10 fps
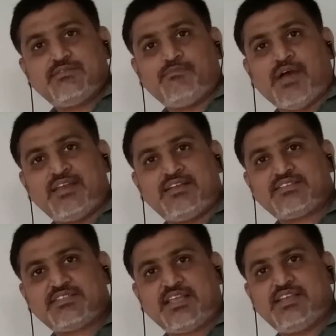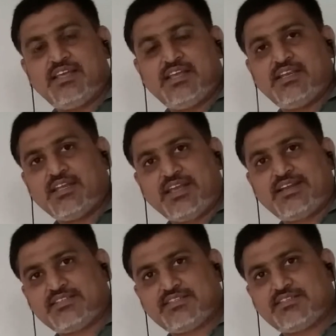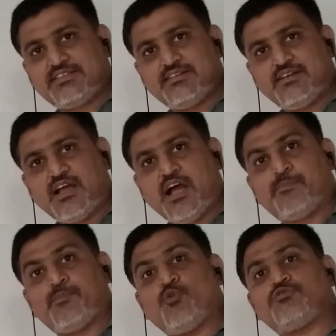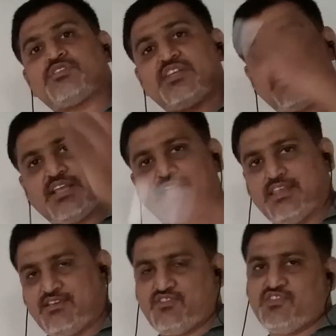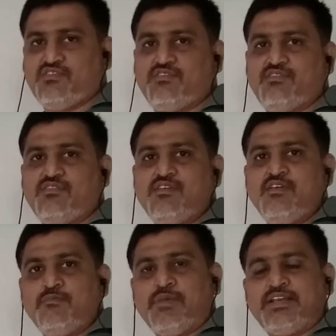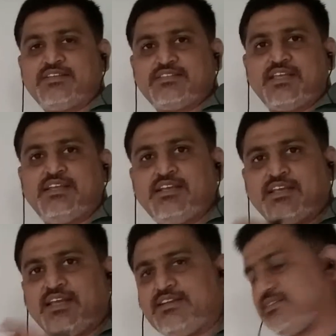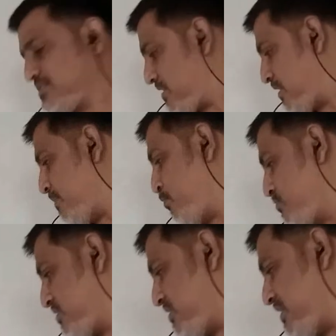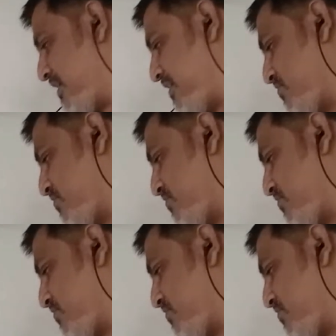minus sign indicates opposite direction. Minus sign indicates opposite direction.